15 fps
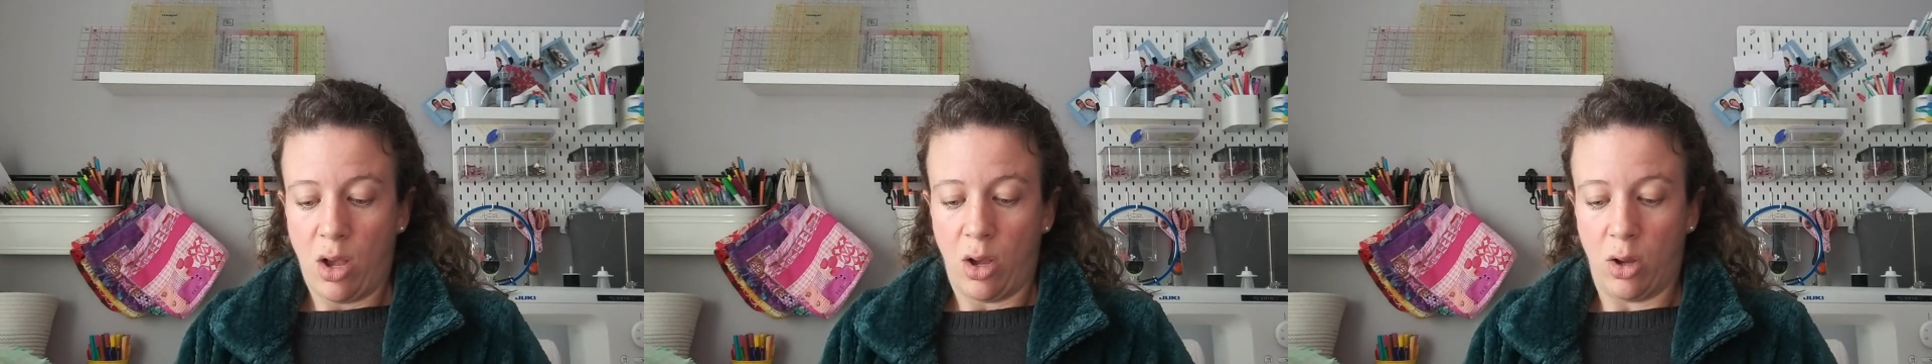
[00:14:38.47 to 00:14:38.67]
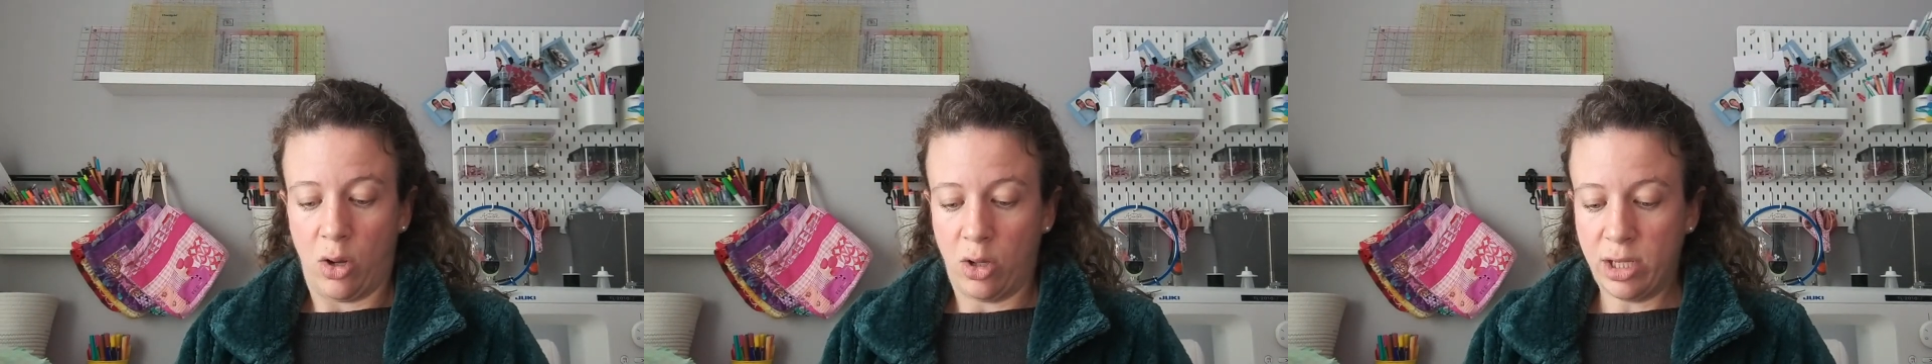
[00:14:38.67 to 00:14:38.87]

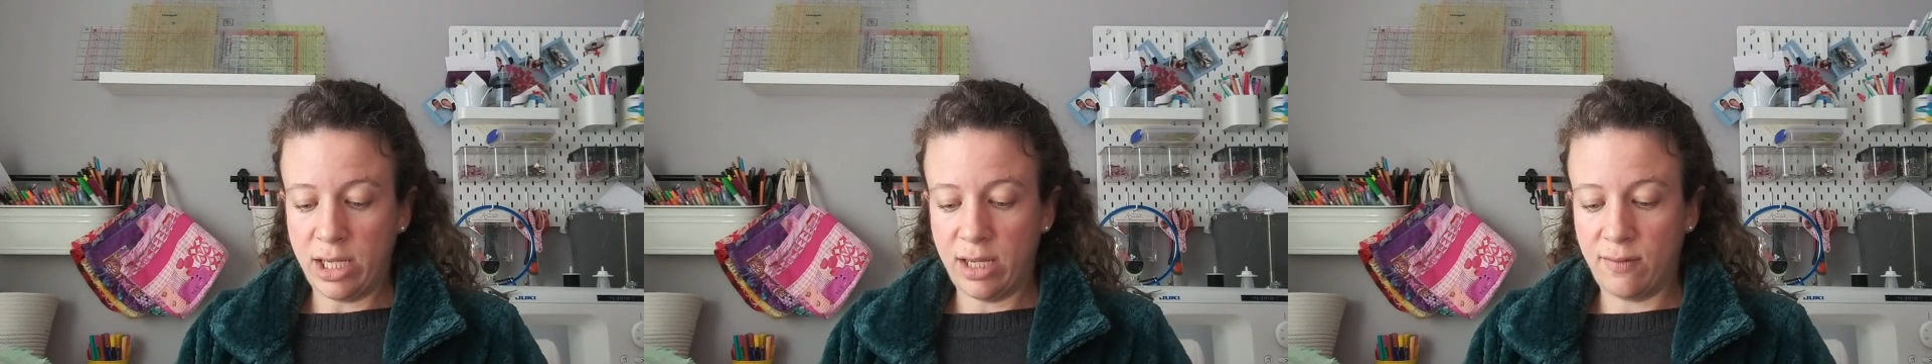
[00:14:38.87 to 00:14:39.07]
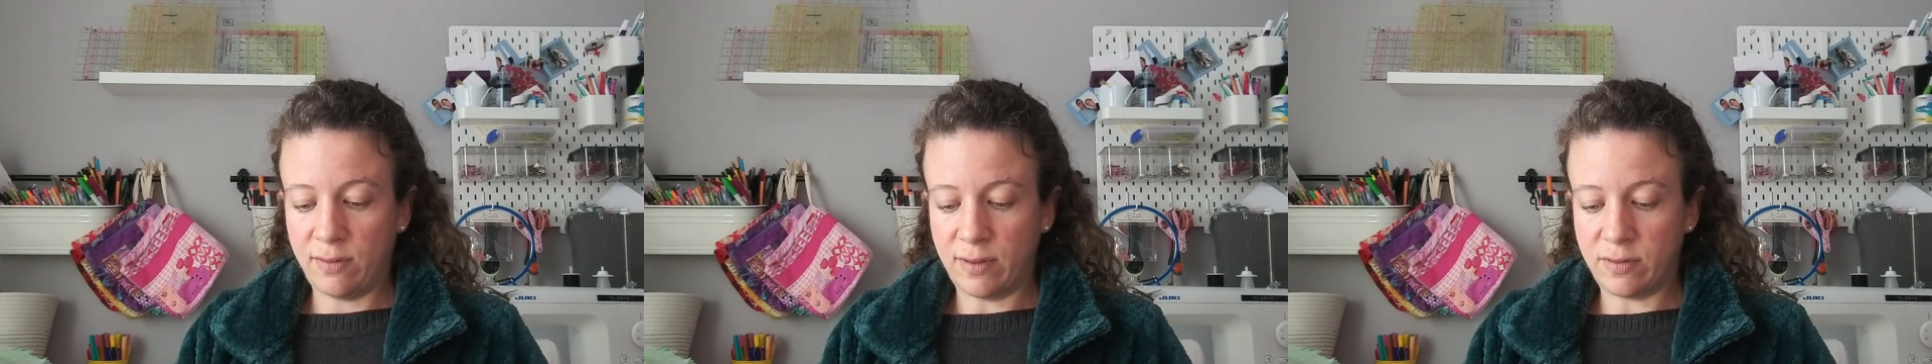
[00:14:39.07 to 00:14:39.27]
All I
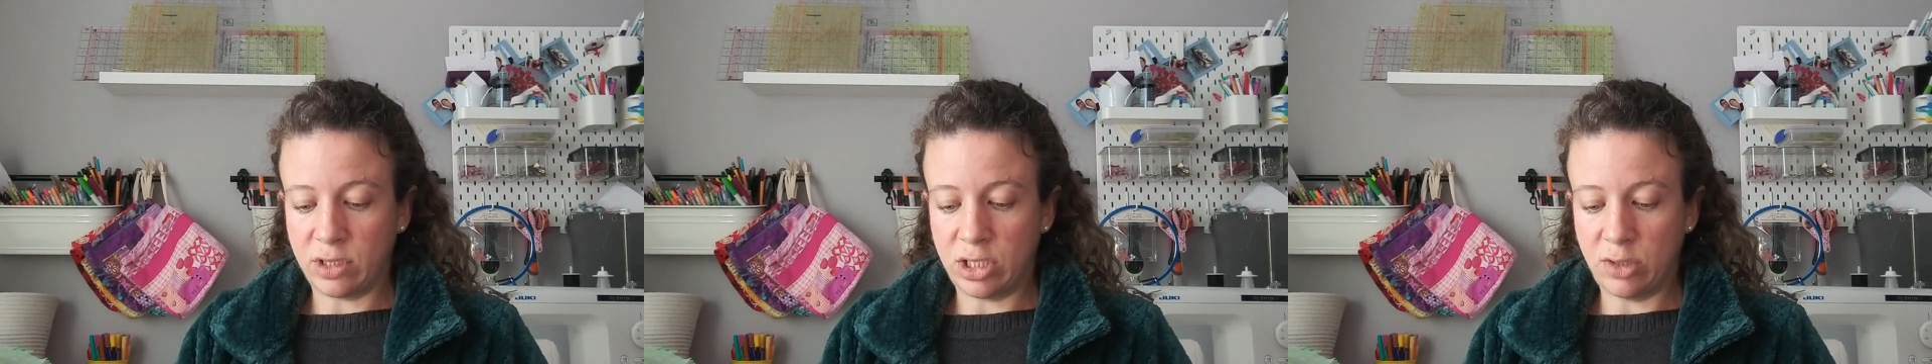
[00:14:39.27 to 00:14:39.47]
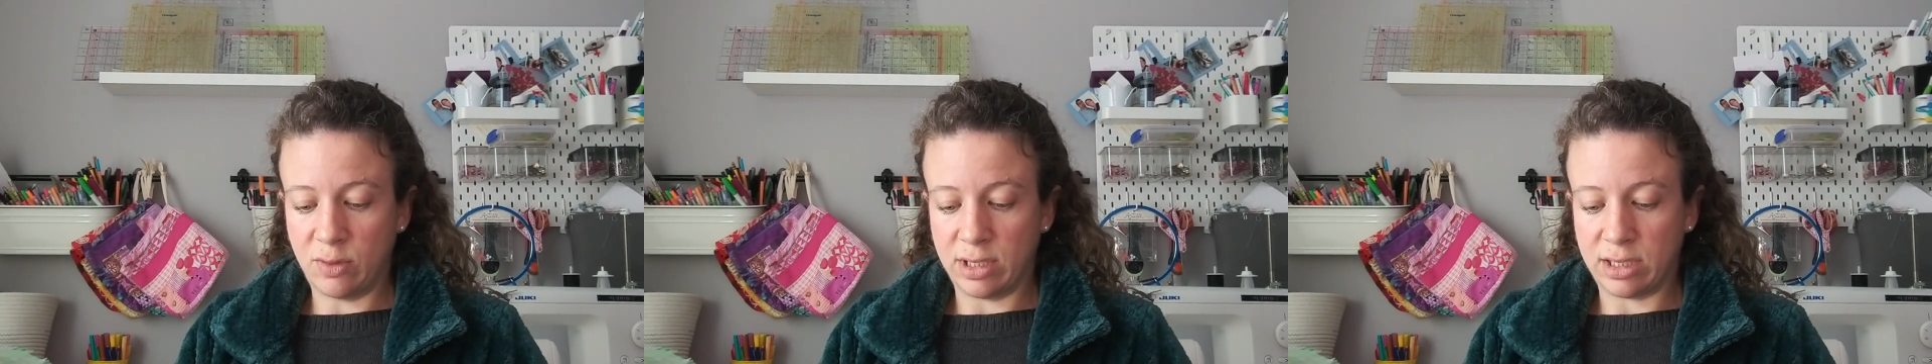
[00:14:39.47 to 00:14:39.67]
have left to
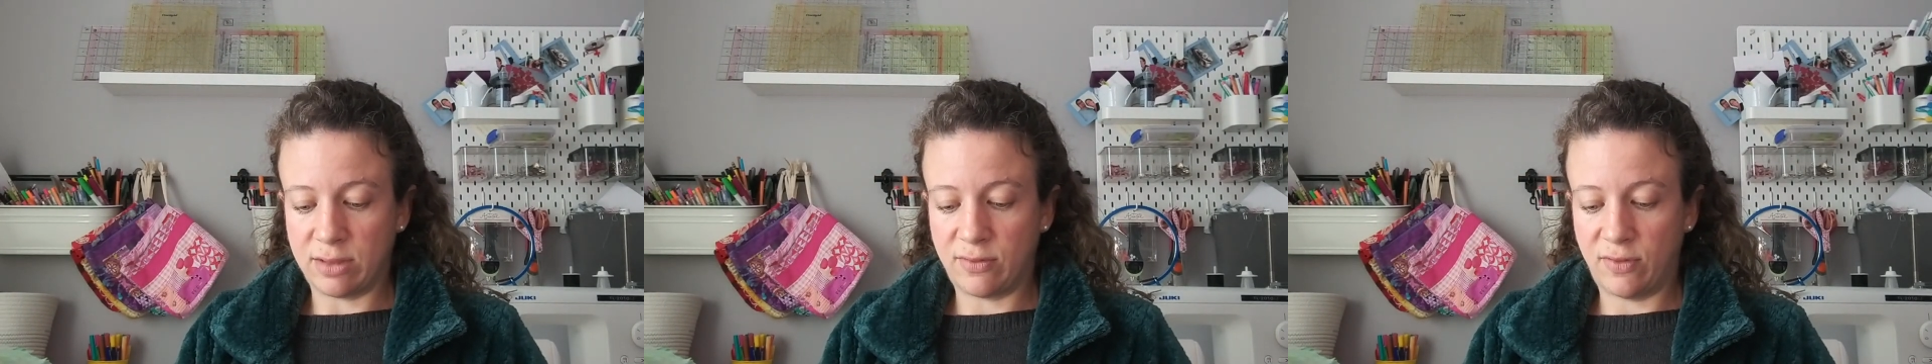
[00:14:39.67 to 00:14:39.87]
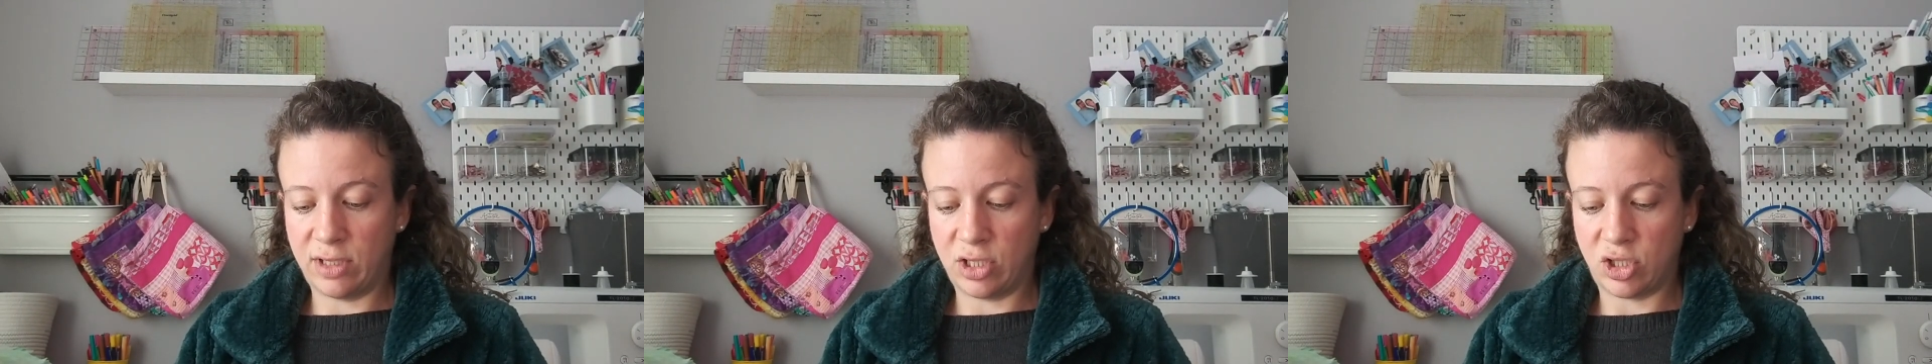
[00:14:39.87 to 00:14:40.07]
do is
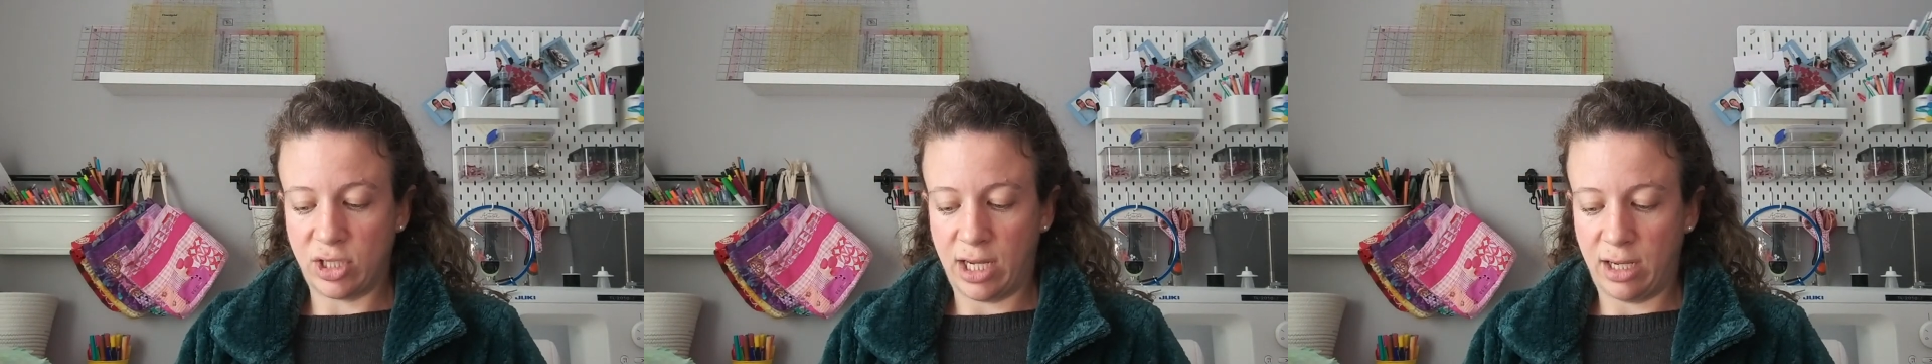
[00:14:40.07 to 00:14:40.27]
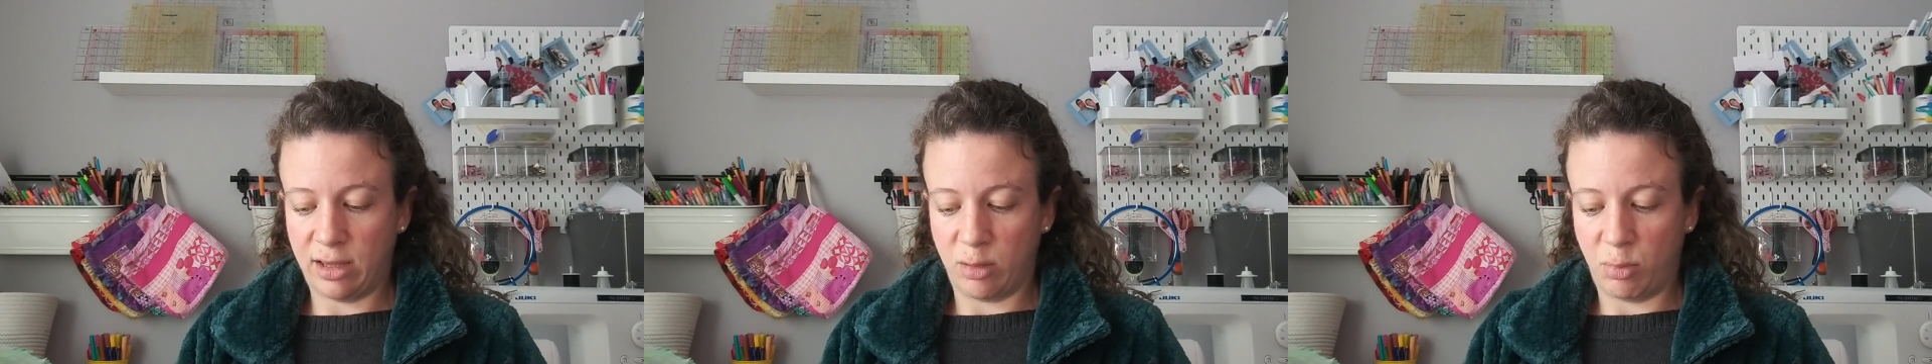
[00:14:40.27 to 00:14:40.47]
finish
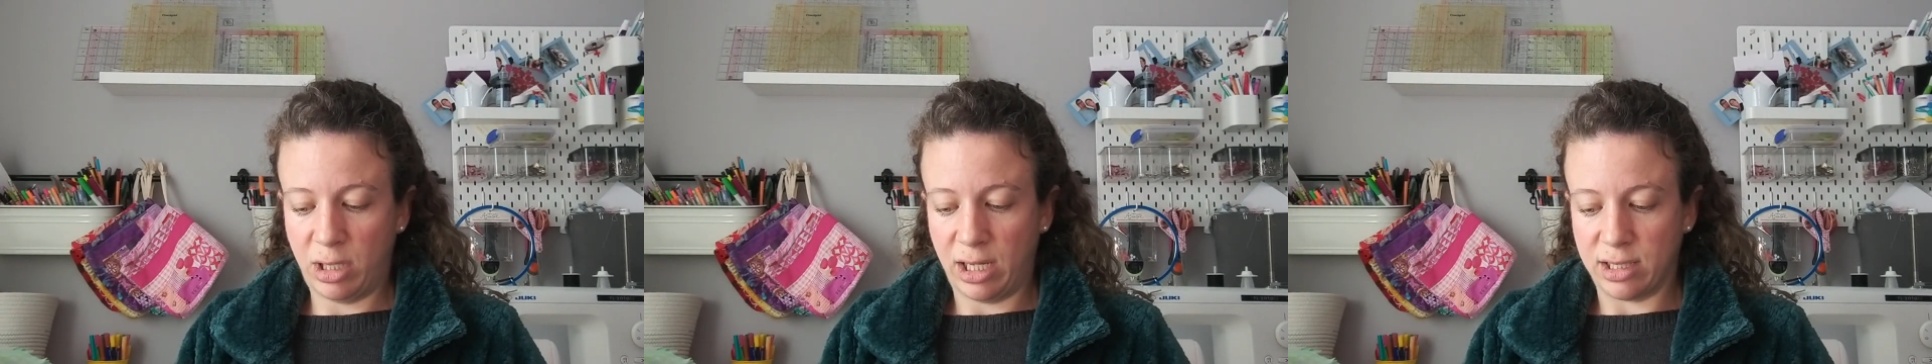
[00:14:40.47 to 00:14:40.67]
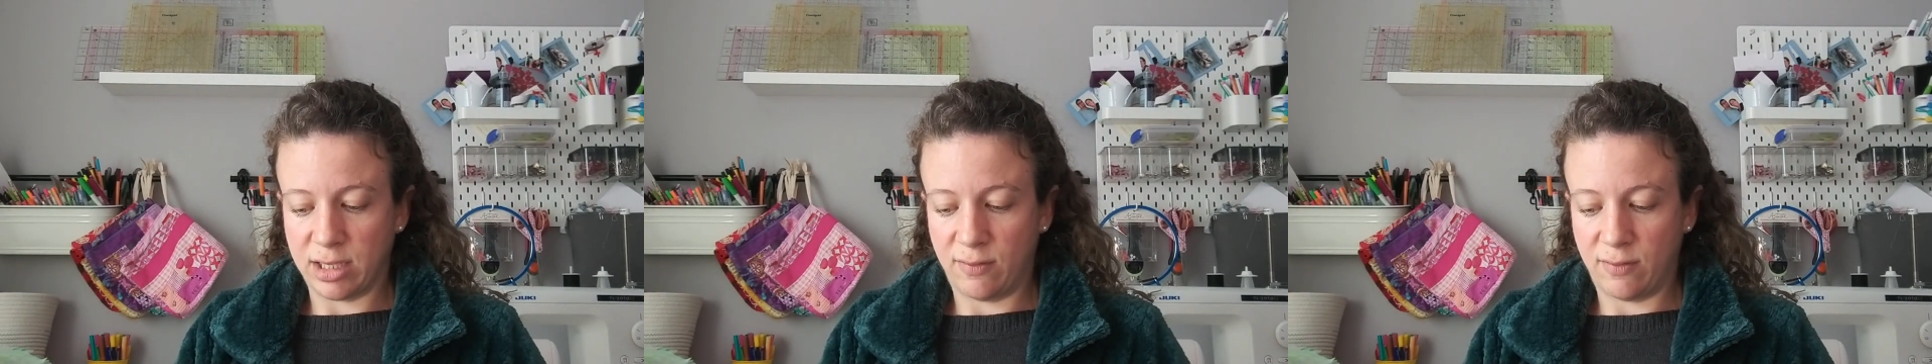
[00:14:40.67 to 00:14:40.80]
adding the beads.